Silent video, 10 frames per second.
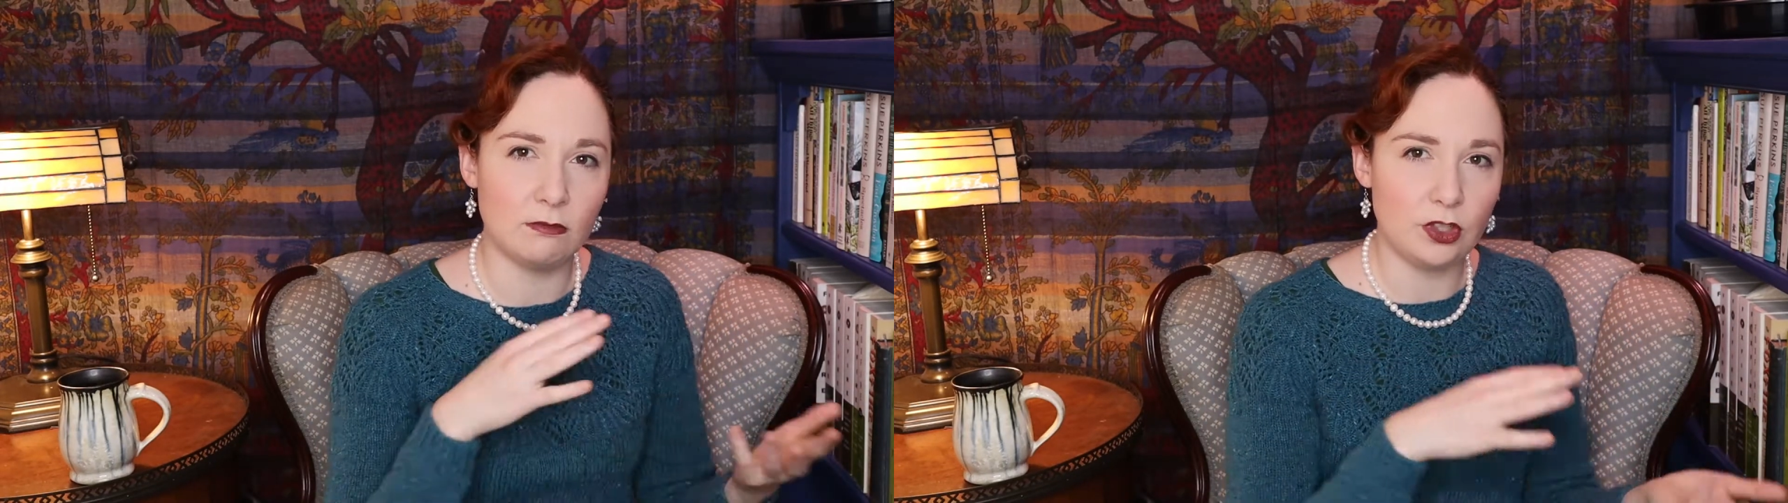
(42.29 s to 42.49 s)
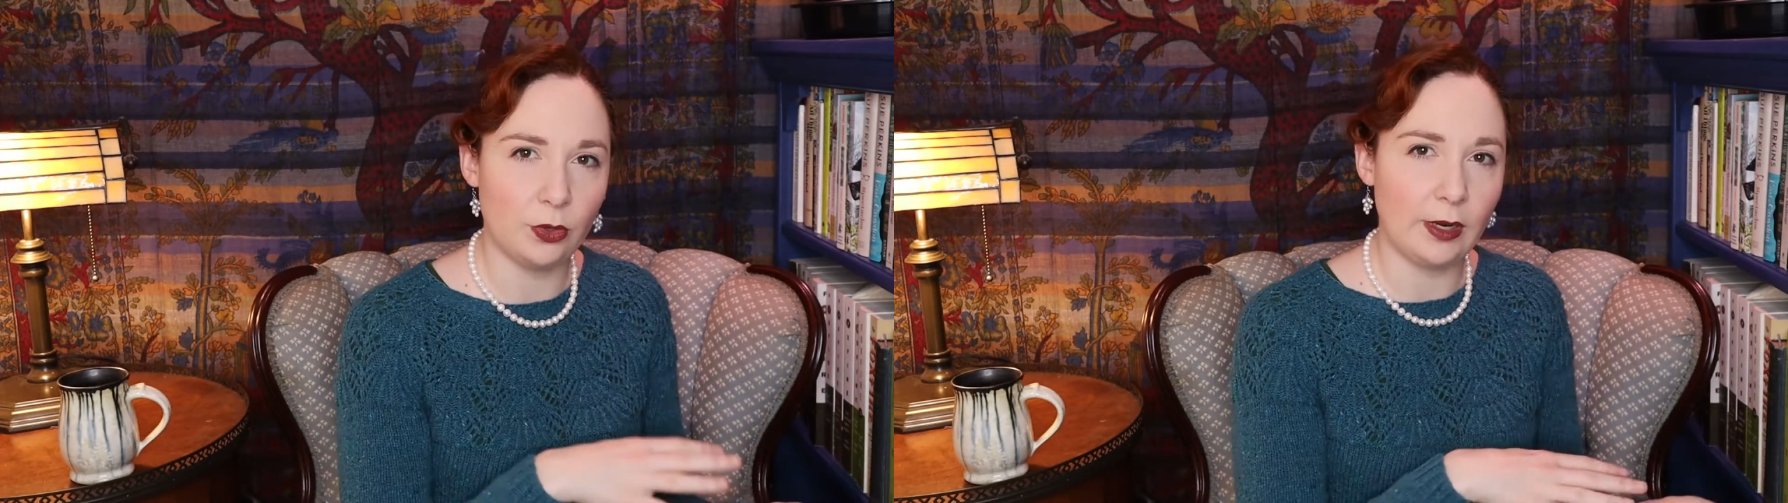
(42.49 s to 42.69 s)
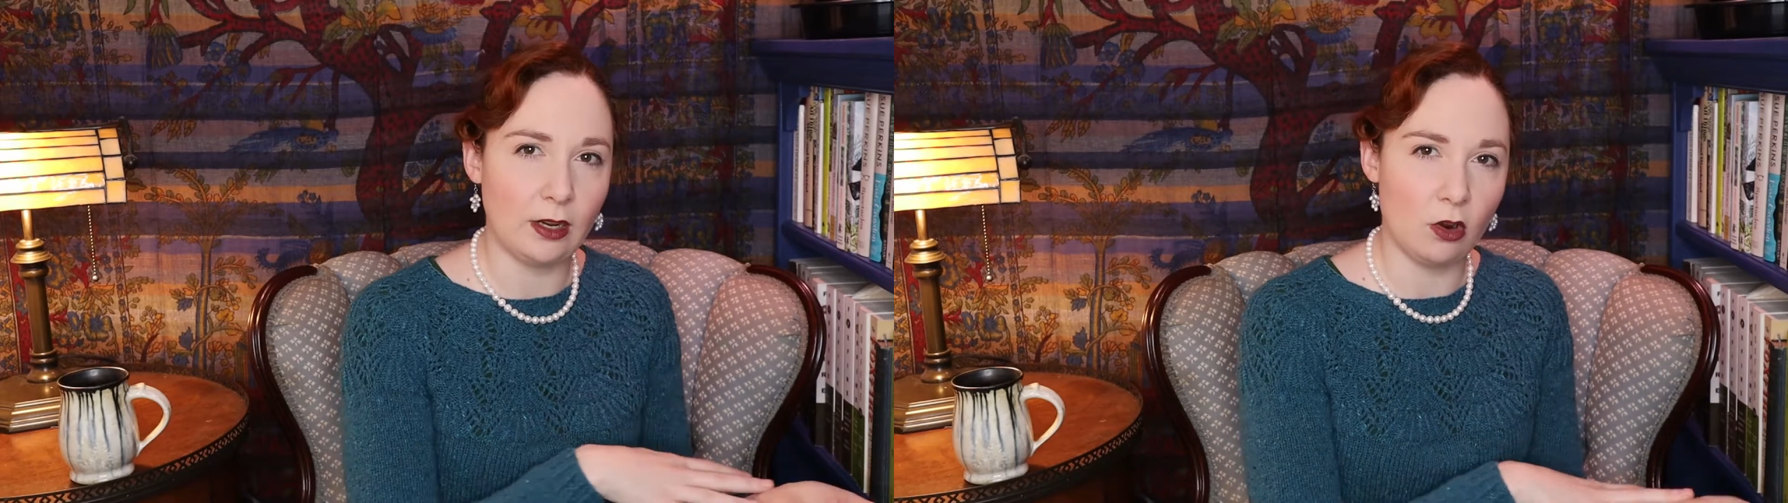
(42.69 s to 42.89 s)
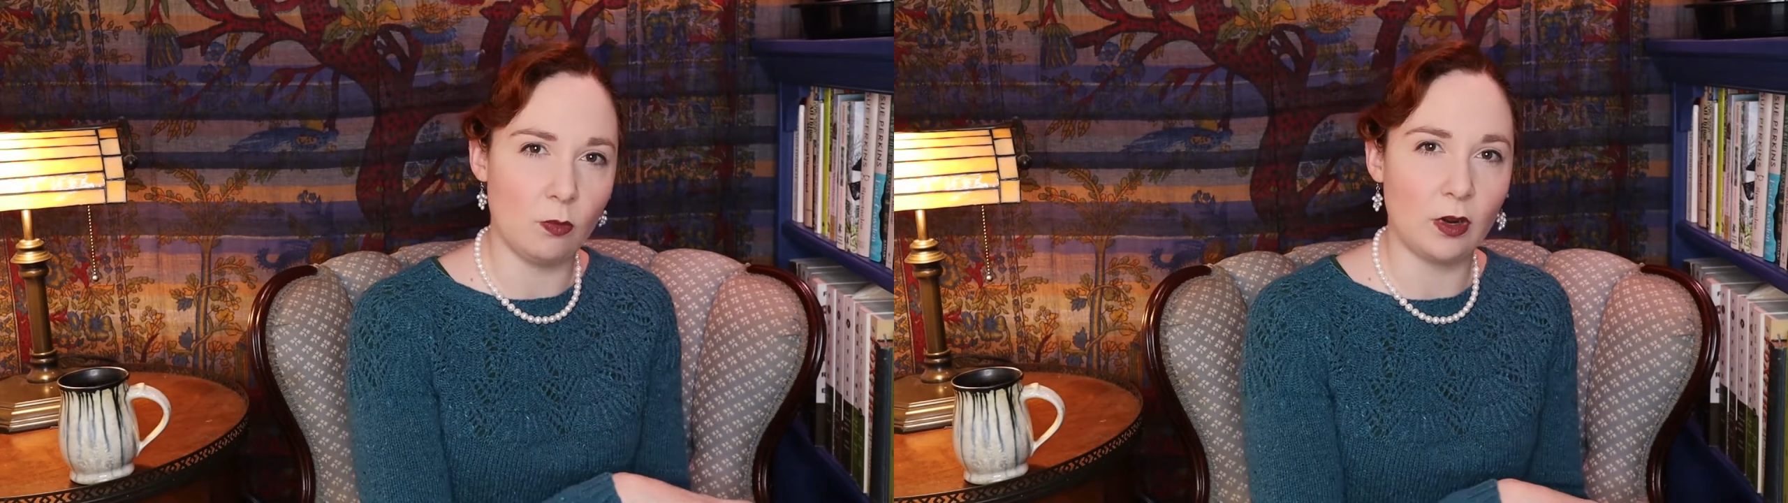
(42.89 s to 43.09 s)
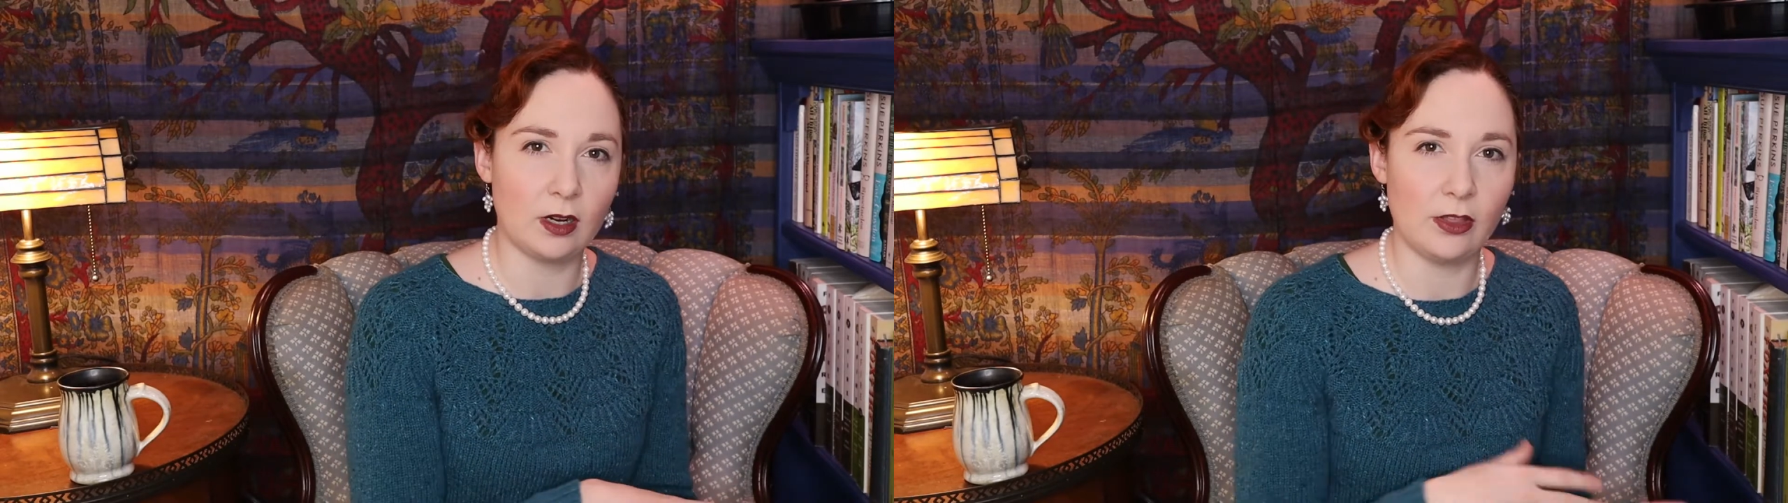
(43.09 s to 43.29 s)
doing
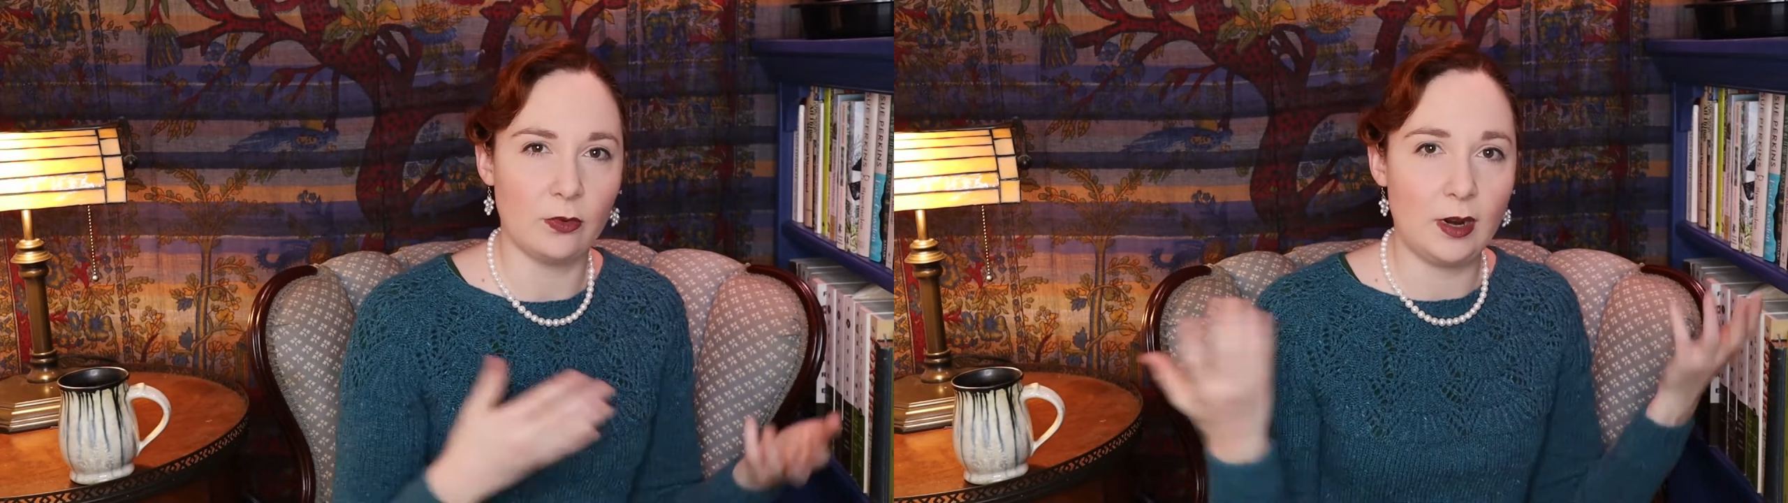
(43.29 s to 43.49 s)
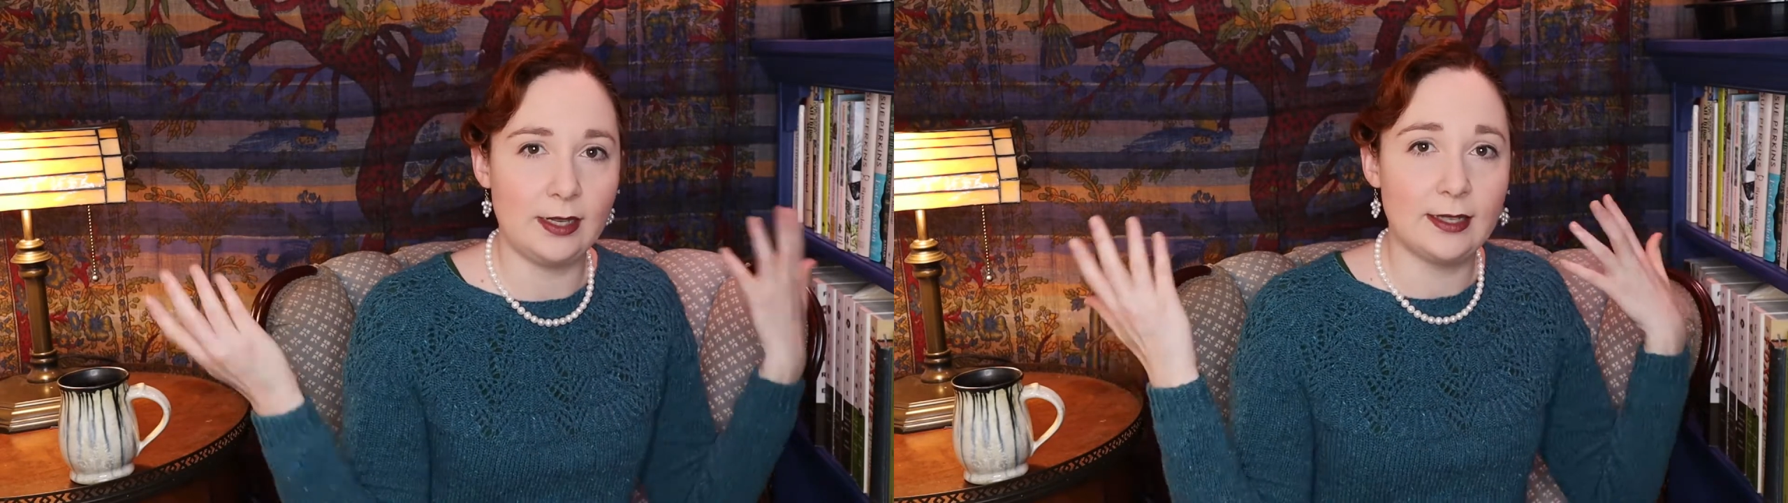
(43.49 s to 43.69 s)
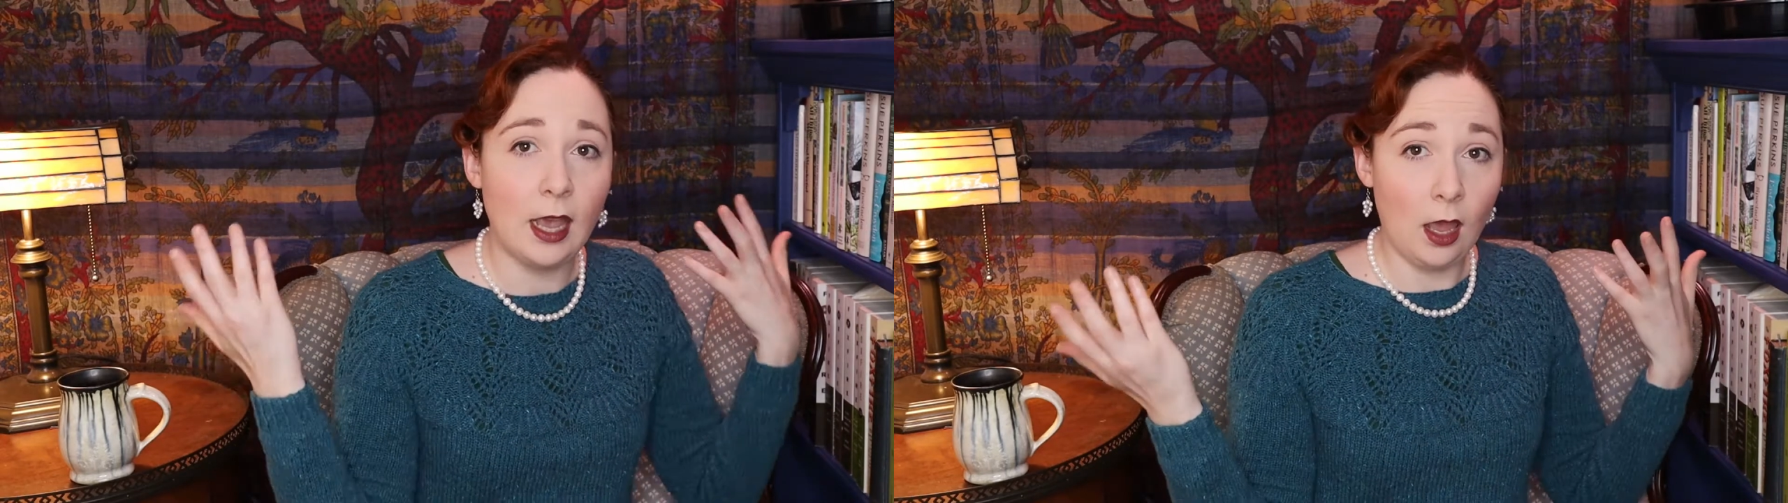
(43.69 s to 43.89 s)
homework. Otherwise,